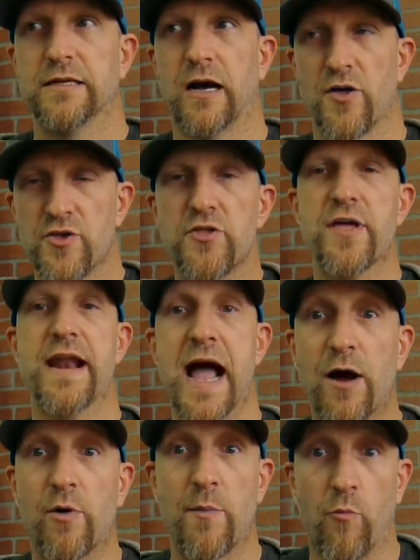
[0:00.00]
other than
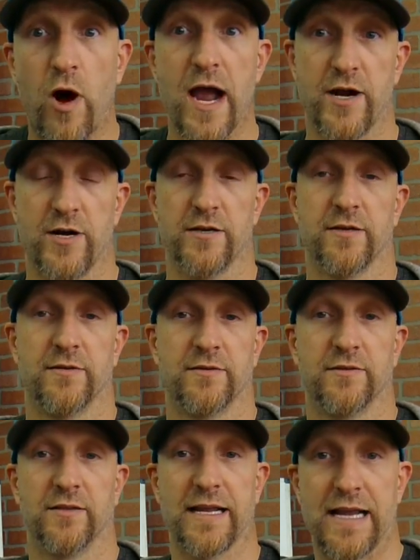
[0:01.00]
how I'm wired,
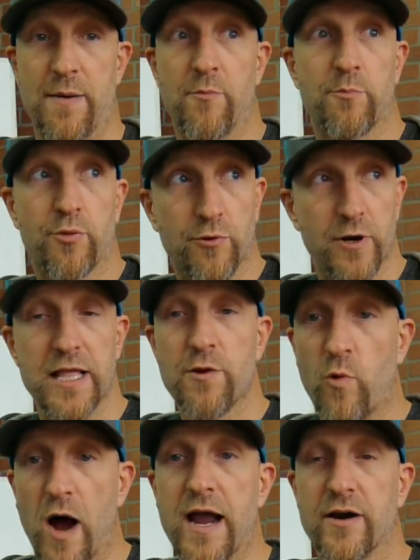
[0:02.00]
like I'm pretty
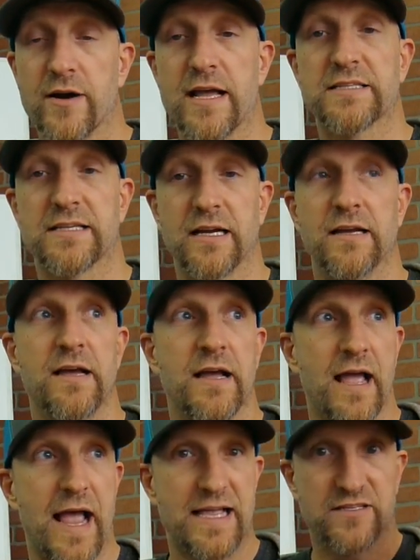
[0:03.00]
wired as
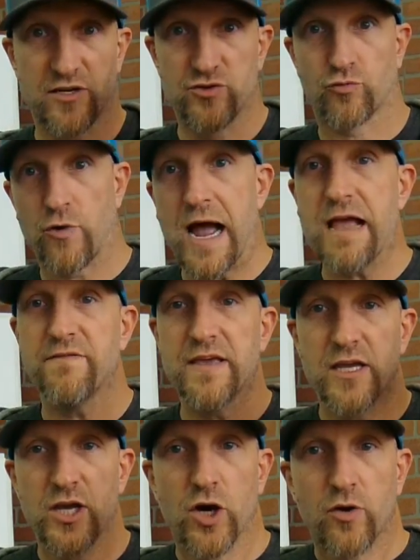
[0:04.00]
a
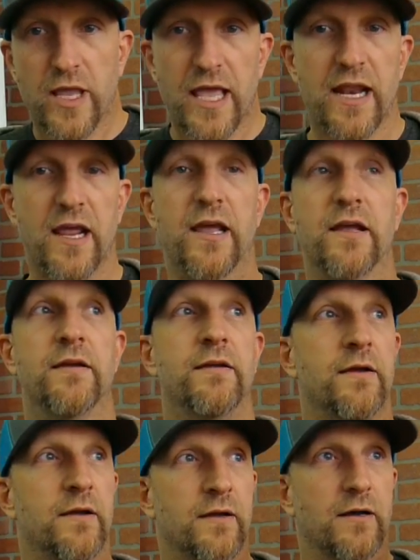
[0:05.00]
driving, go-getting,
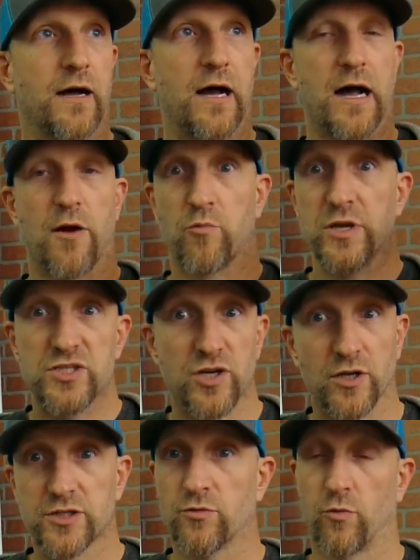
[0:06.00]

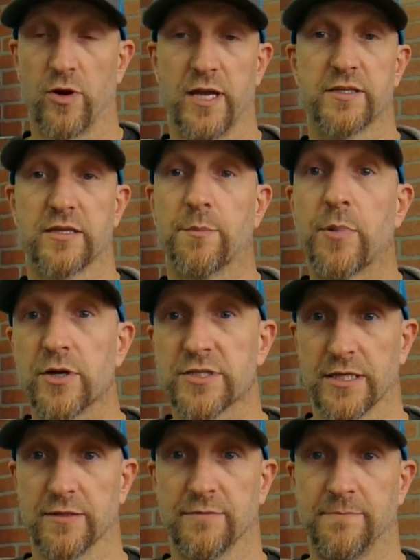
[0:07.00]
results-oriented person.